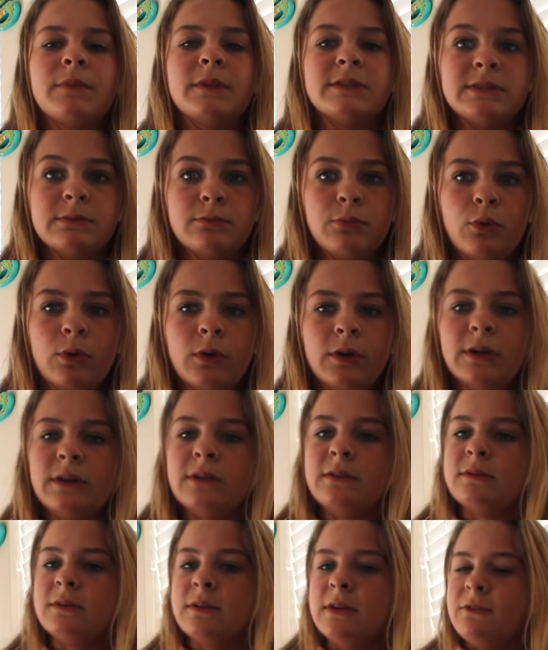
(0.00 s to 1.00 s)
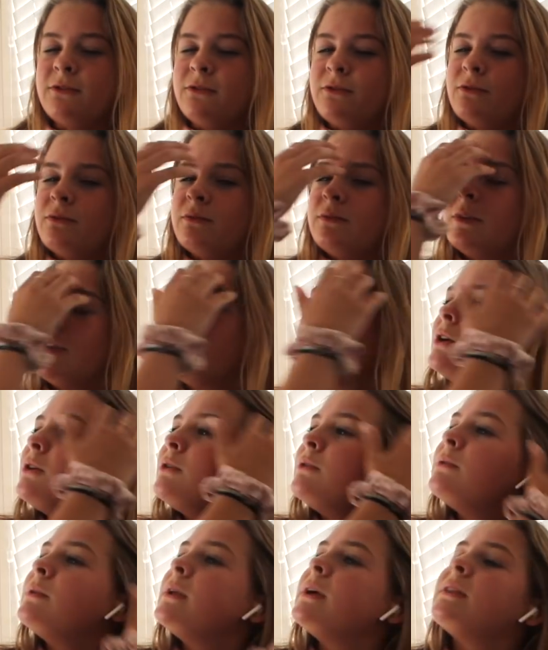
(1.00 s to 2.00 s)
it's important if, you
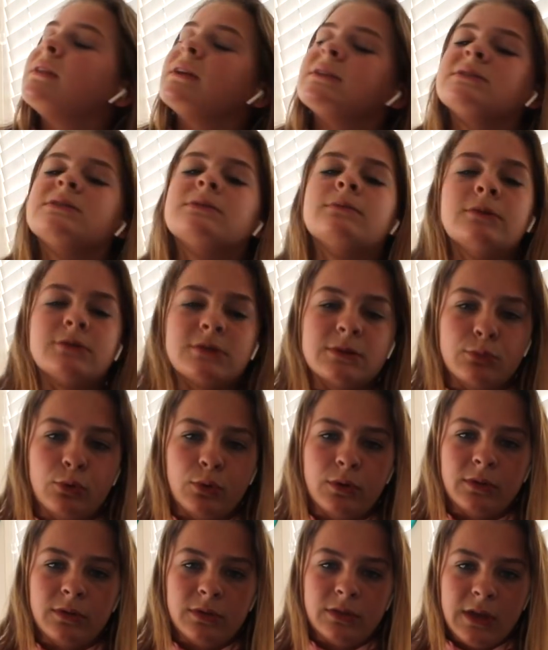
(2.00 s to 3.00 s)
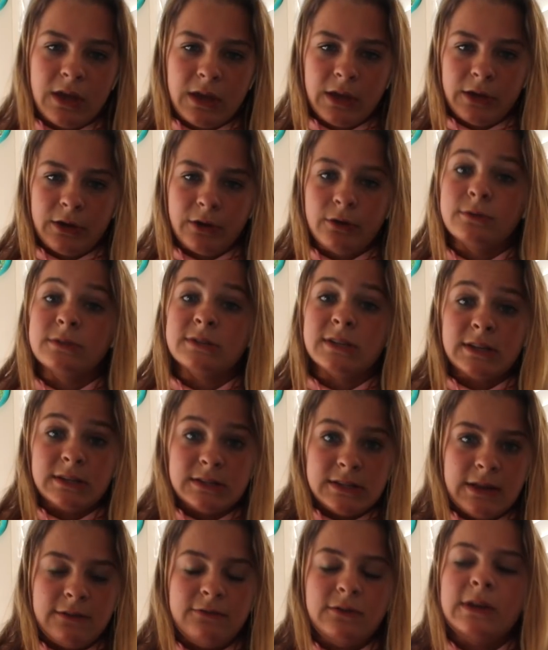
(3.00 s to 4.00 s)
know, like, that's the most important thing, you know, is, like,
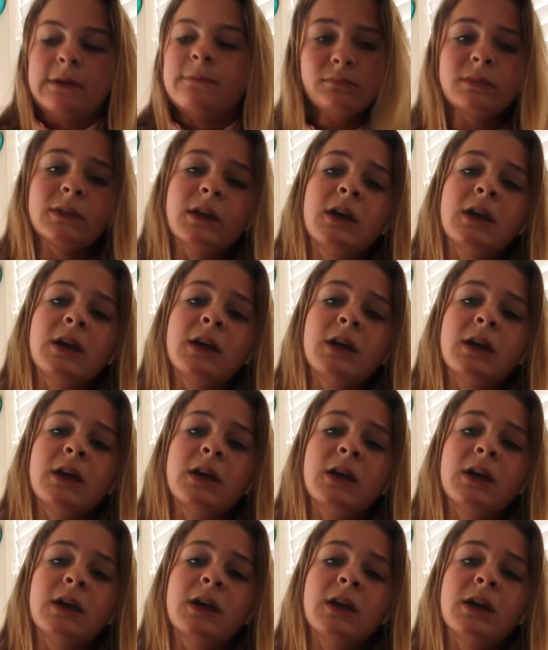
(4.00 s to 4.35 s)
safety.